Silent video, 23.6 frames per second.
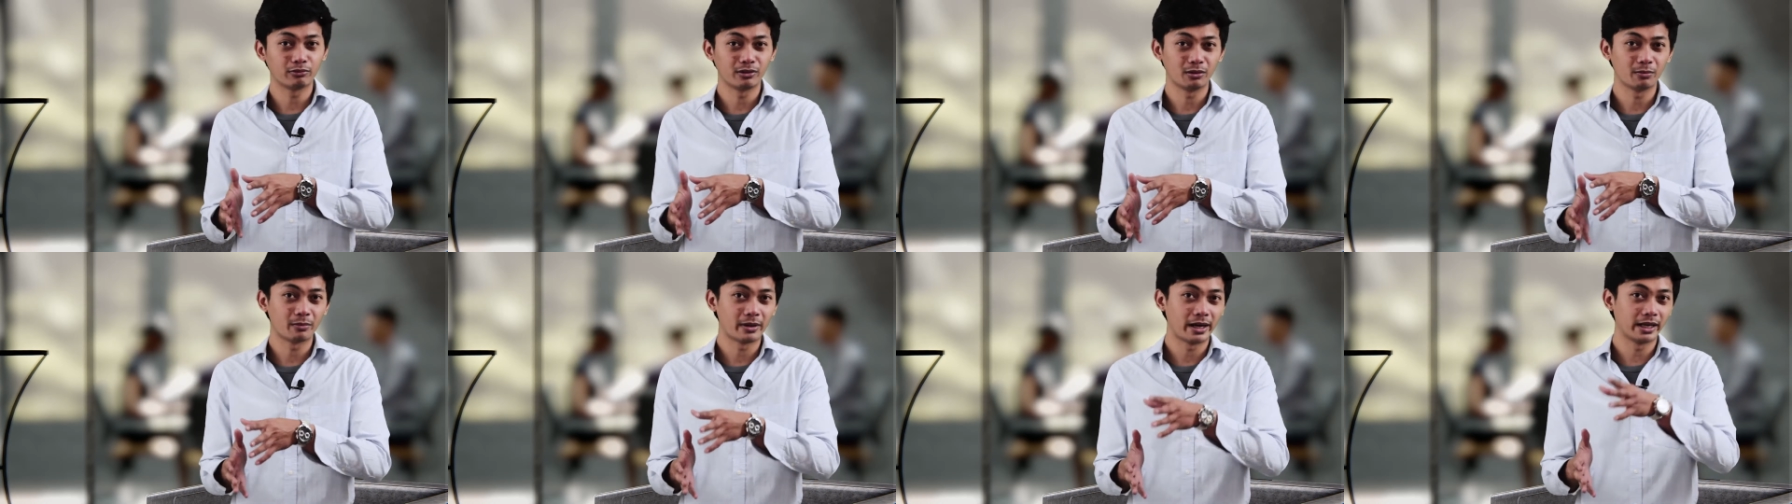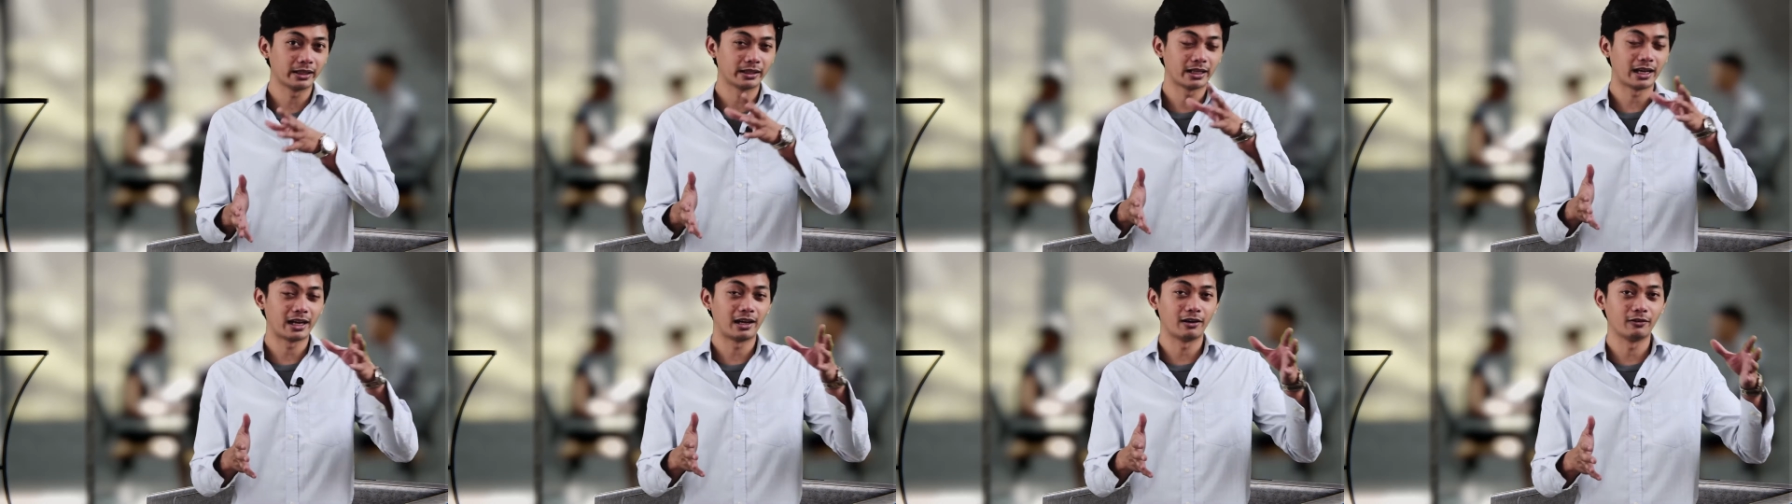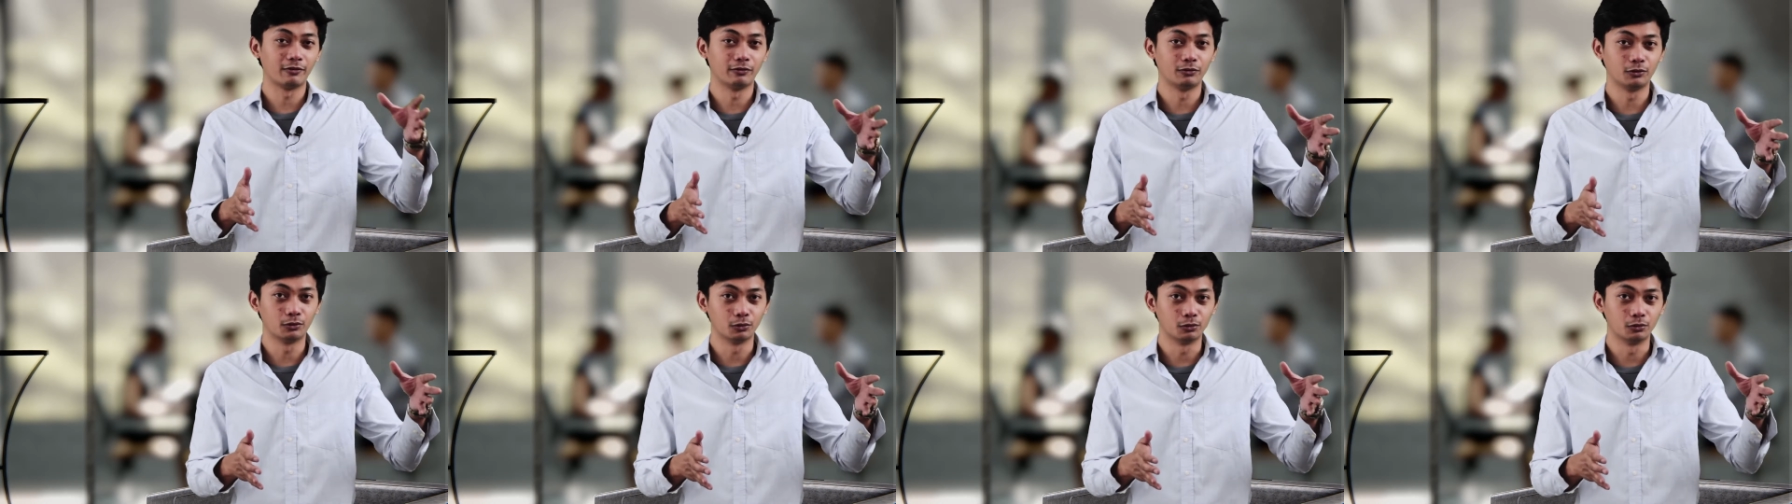we might
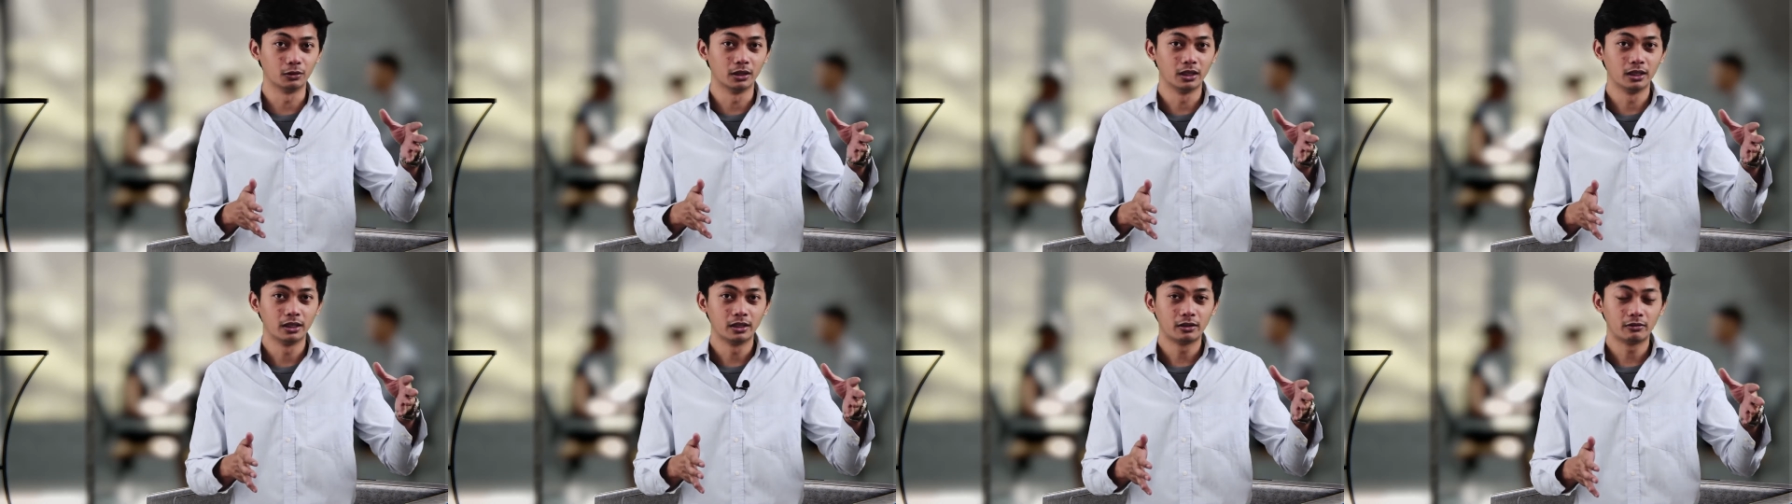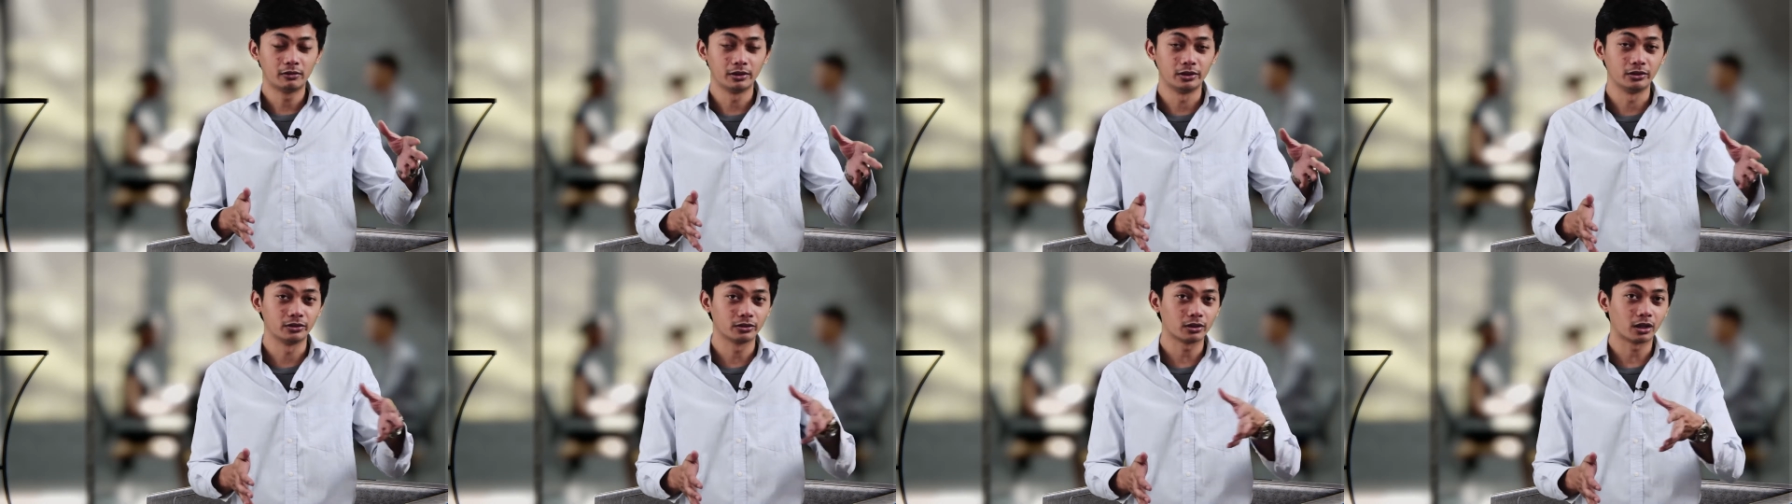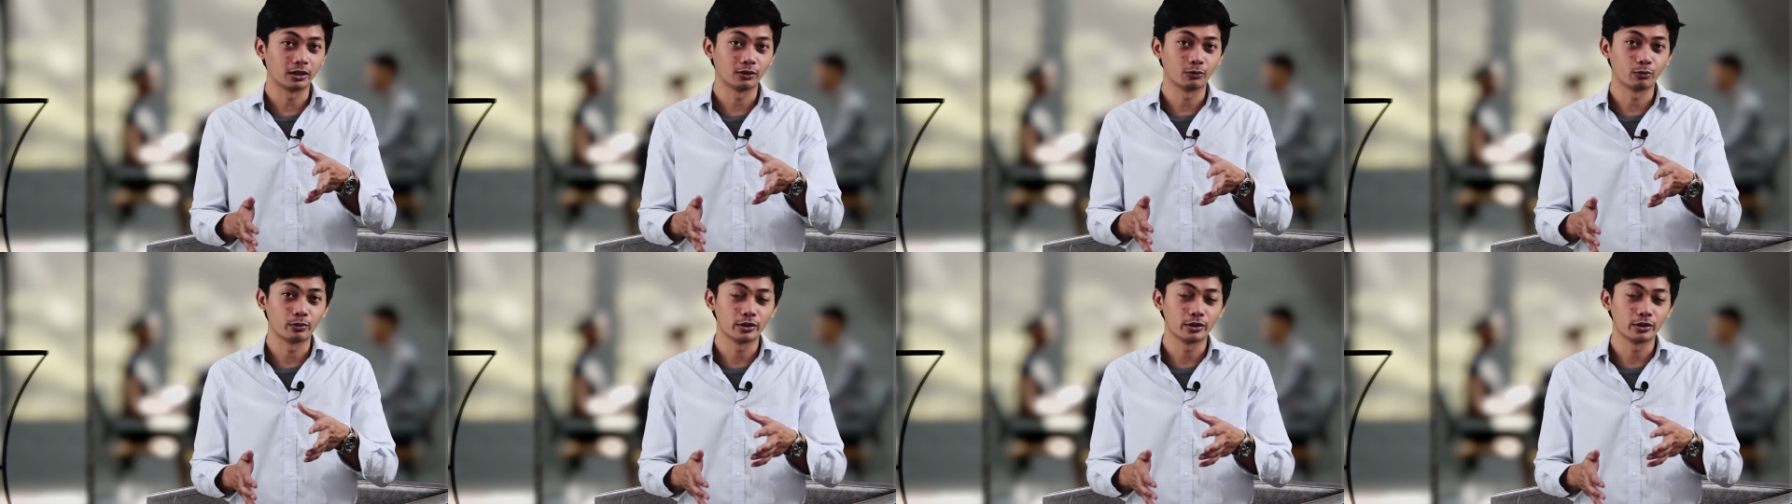have to restart,